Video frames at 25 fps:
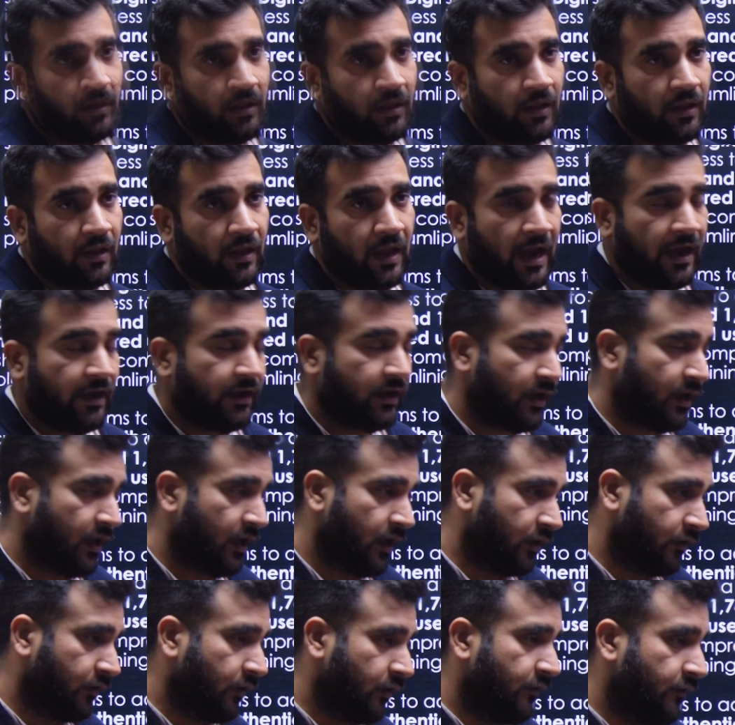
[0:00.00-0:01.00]
And
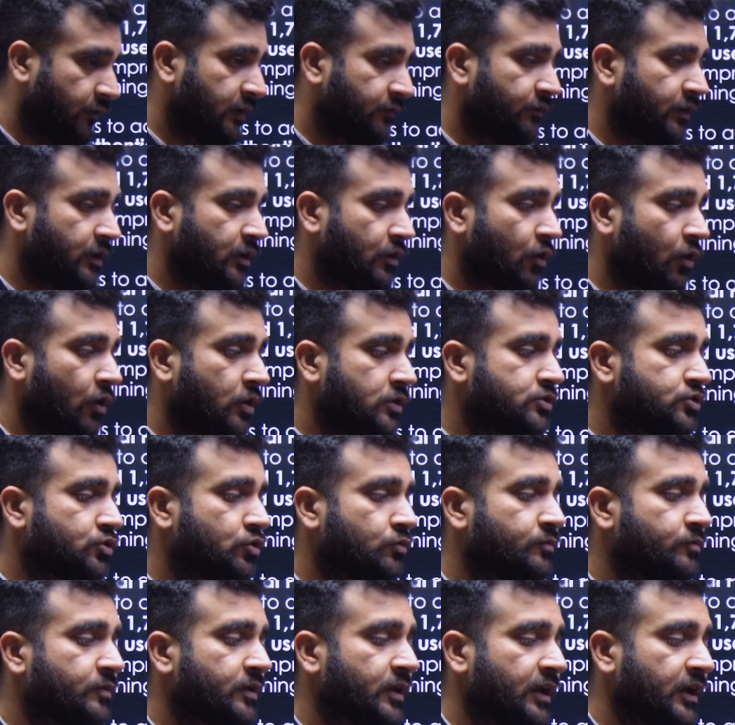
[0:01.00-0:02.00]
it will
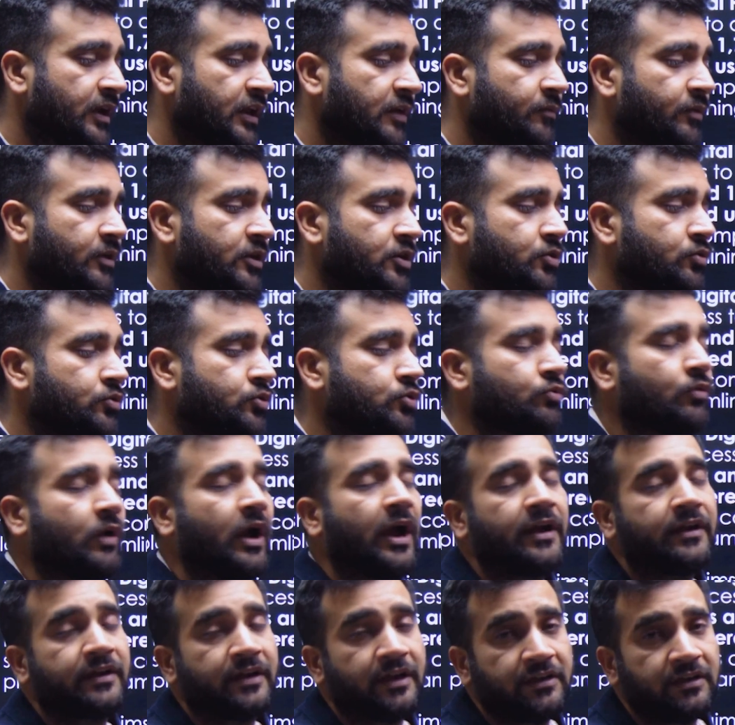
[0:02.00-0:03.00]
also enable you to
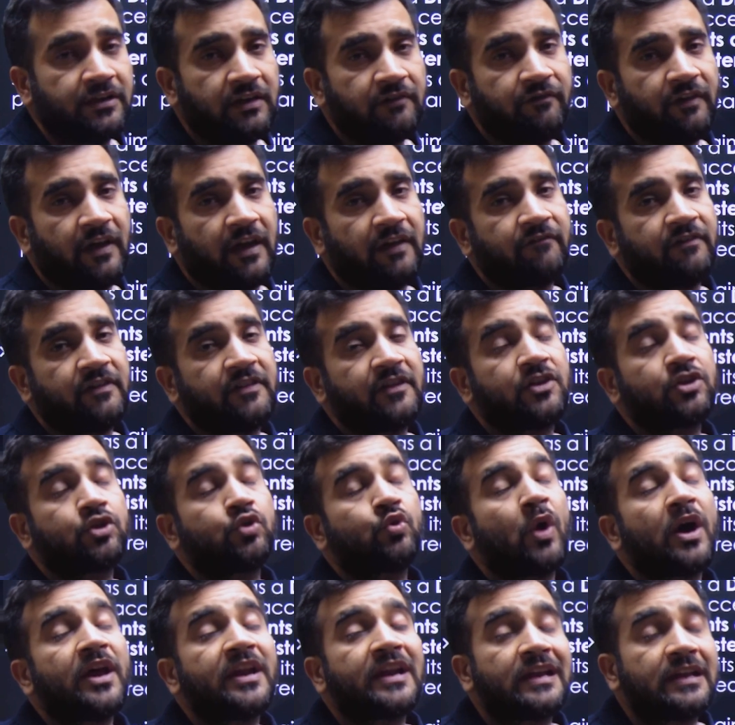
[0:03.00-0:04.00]
identify whether
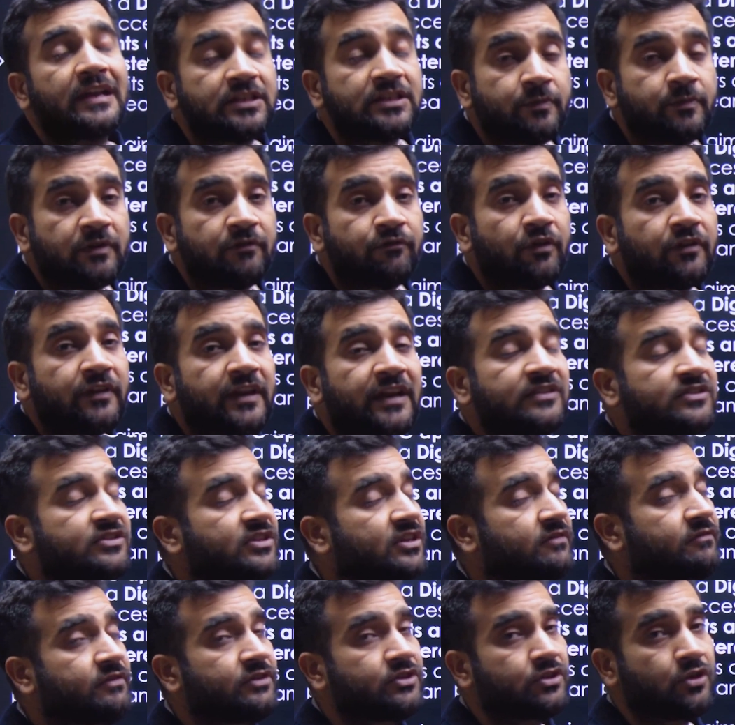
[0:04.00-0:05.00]
you are eligible for that
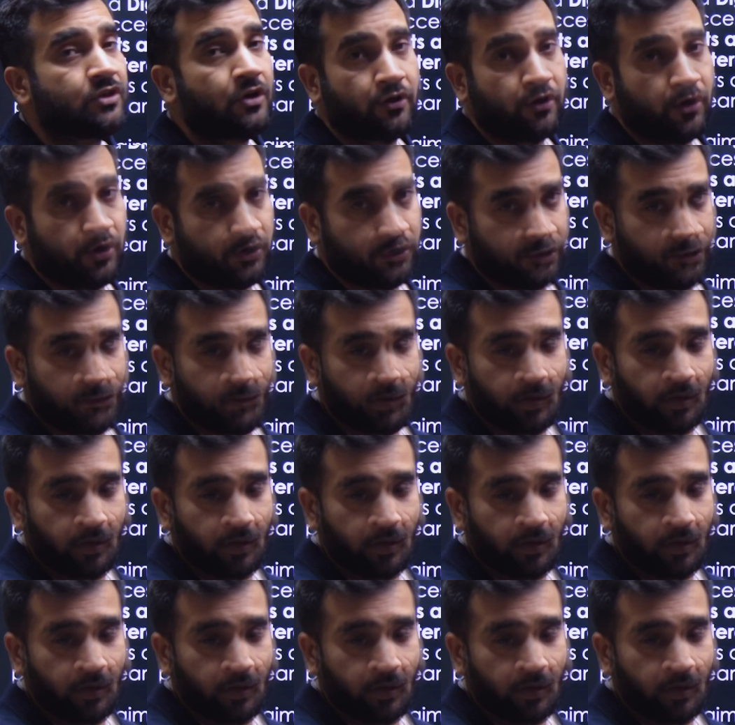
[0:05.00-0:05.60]
service or not.